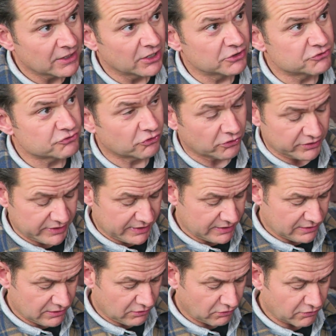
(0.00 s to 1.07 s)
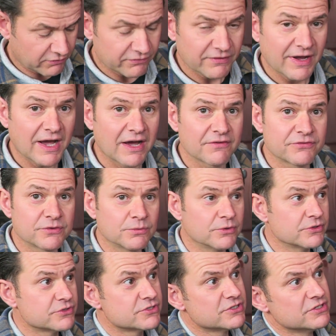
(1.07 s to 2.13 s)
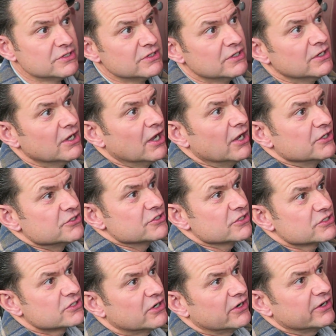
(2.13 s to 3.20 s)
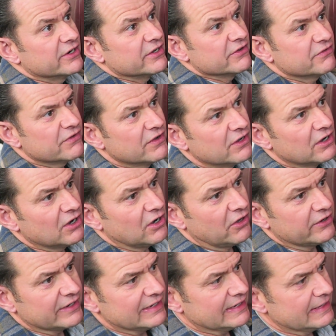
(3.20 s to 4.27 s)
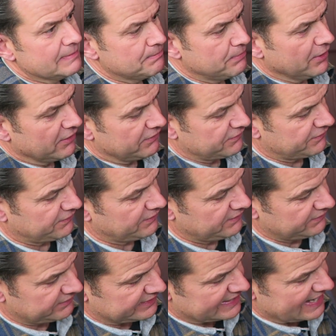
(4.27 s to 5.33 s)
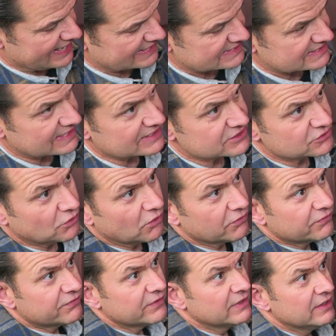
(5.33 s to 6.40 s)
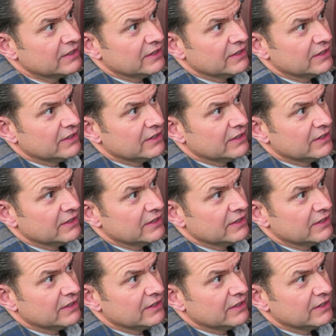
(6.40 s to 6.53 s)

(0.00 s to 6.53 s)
a dry cloth afterwards and just kind of lightly buff the excess off.